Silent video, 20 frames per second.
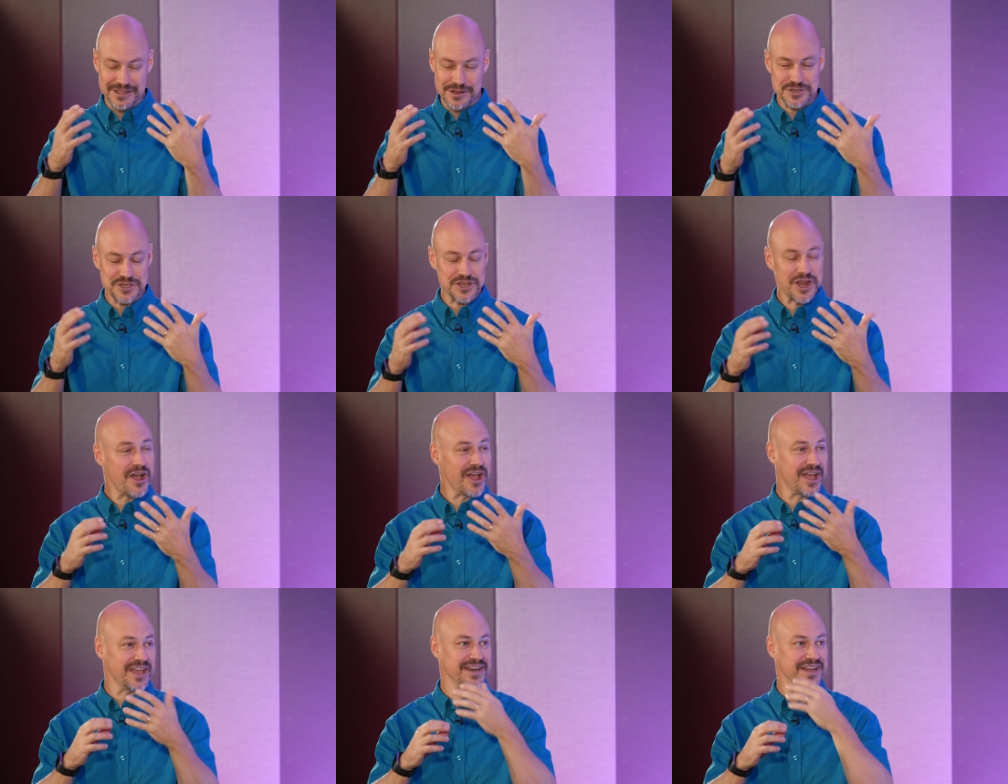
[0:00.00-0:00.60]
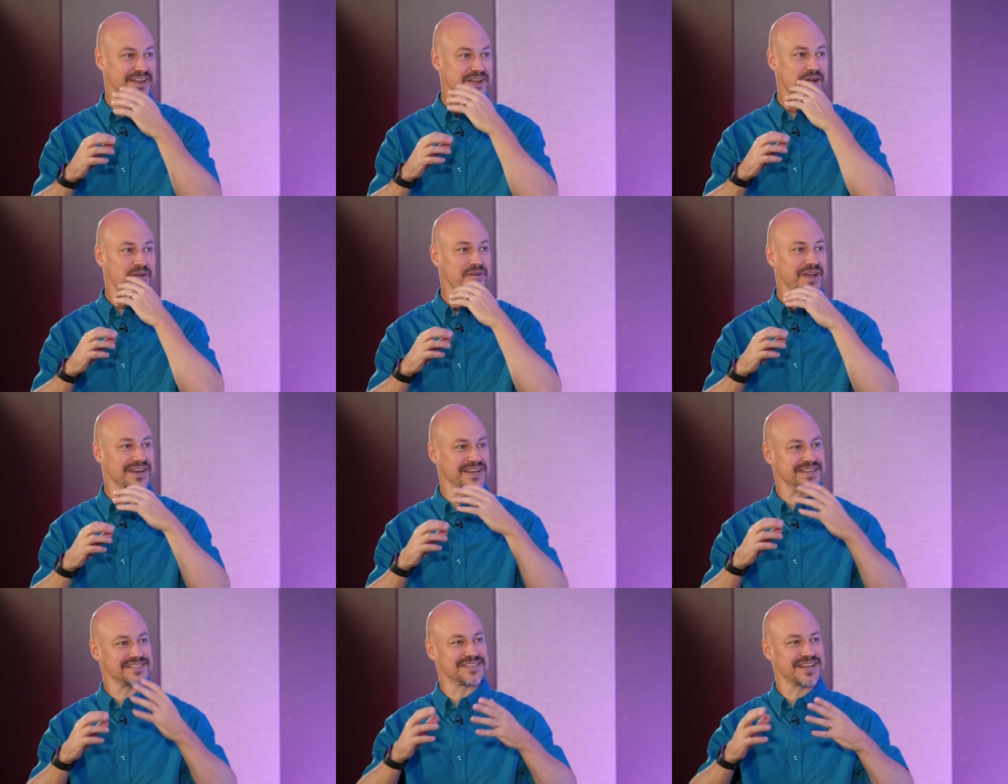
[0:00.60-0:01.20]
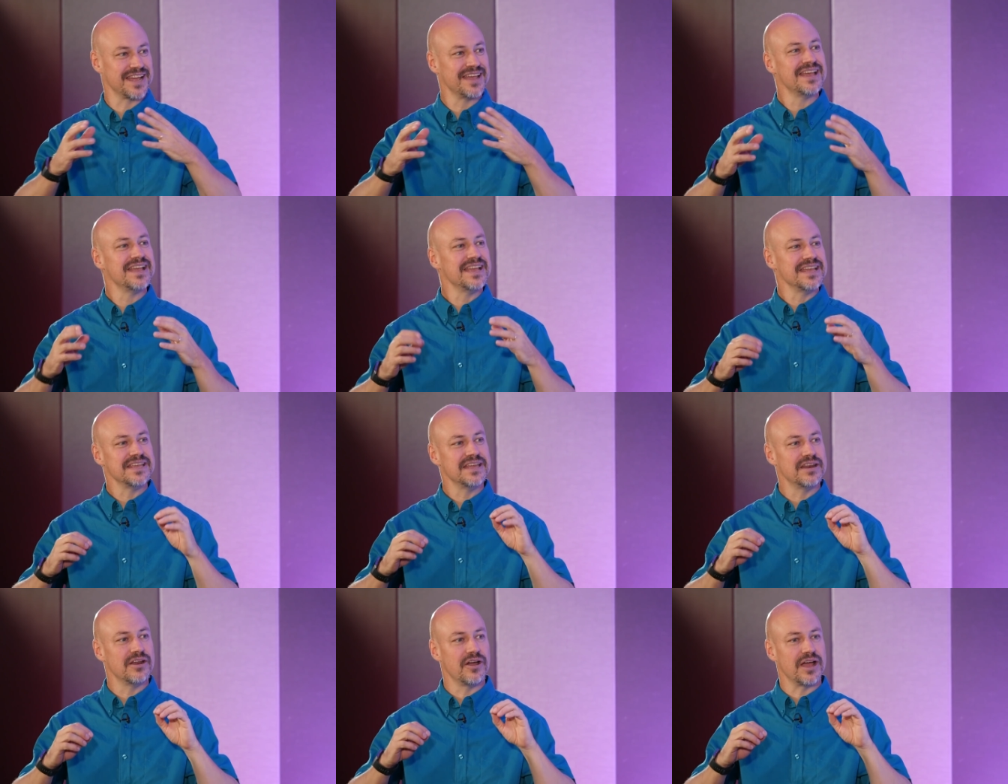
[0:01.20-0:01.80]
John, and go in and say,
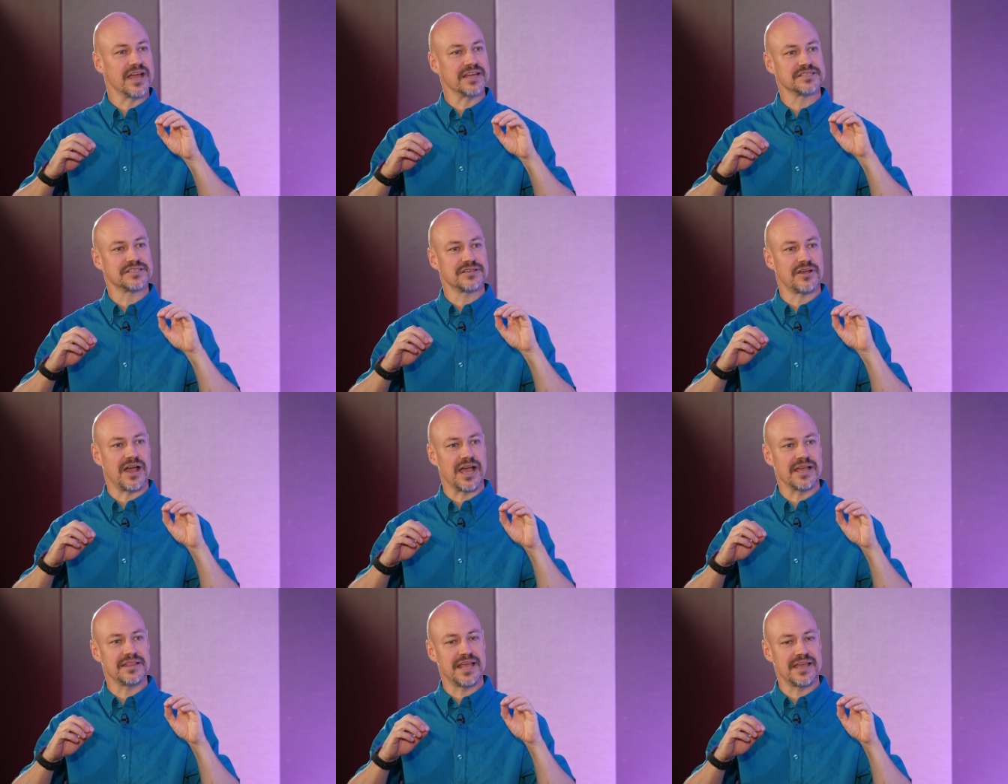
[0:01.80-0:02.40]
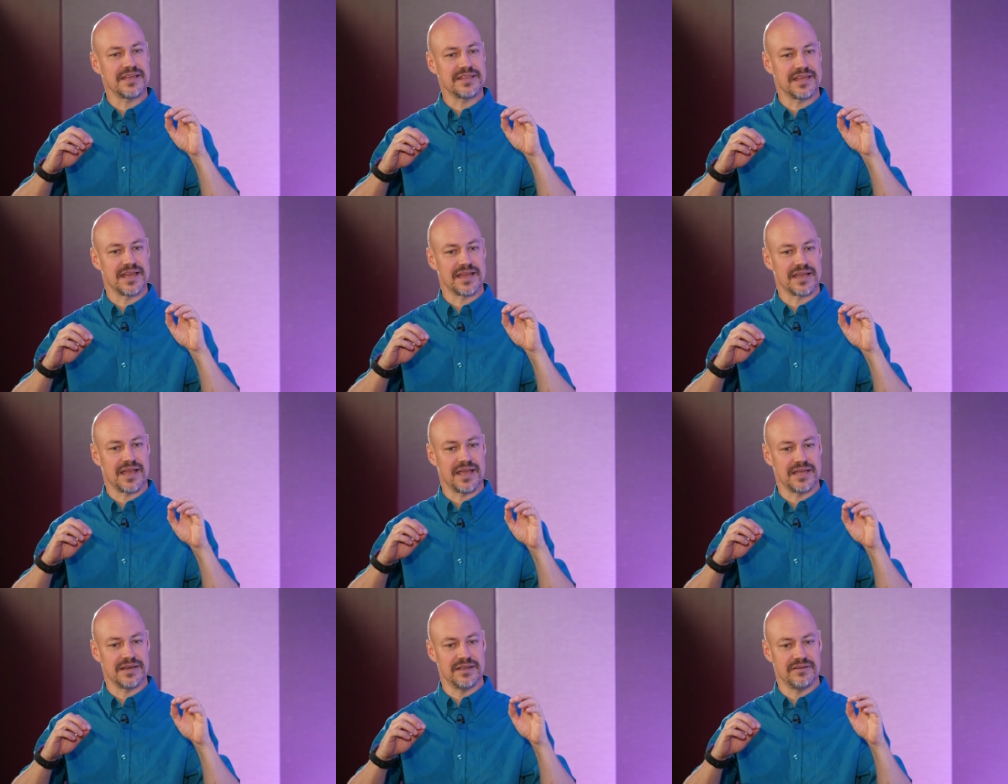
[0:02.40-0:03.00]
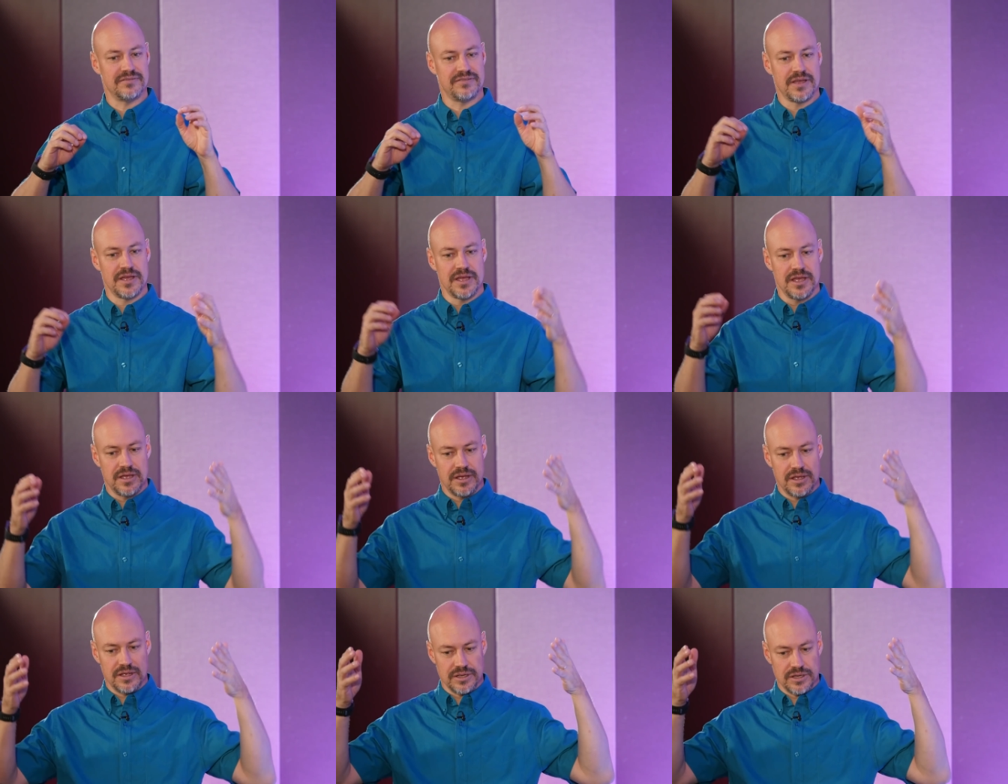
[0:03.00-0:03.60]
and so I like that kind of
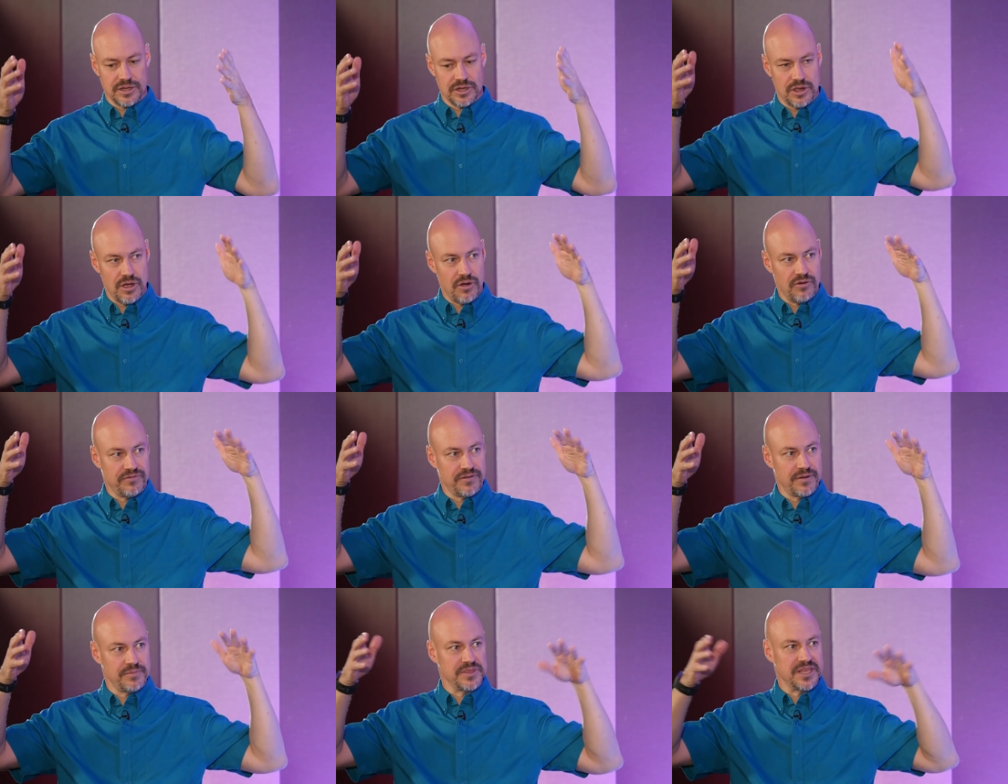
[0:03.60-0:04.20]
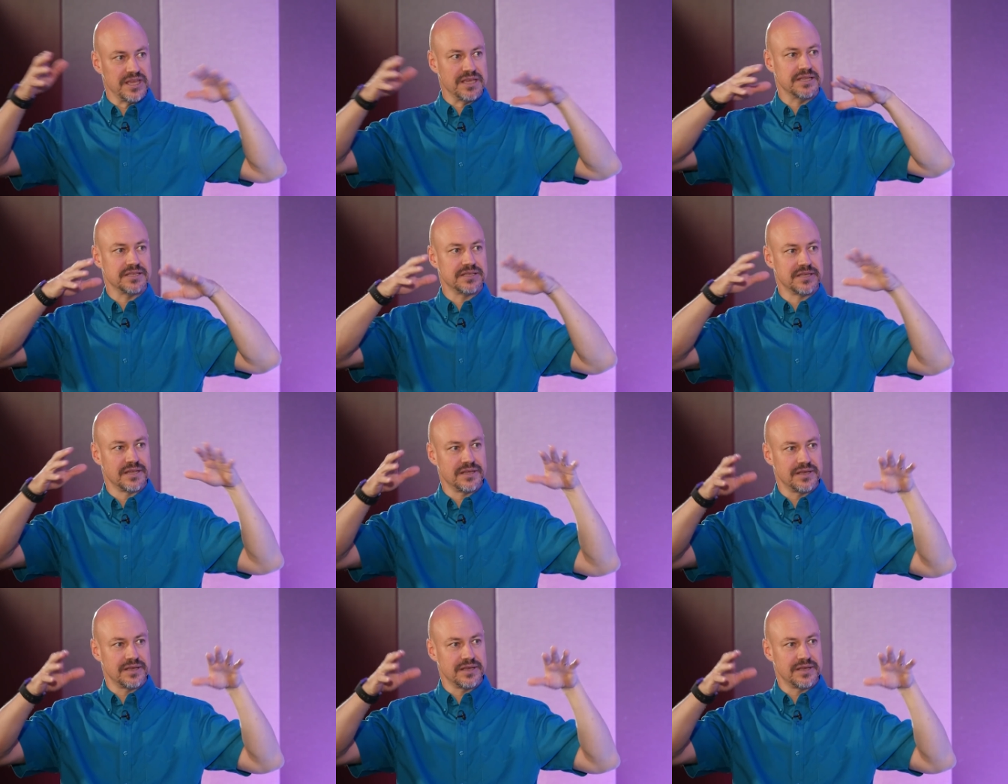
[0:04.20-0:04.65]
go from the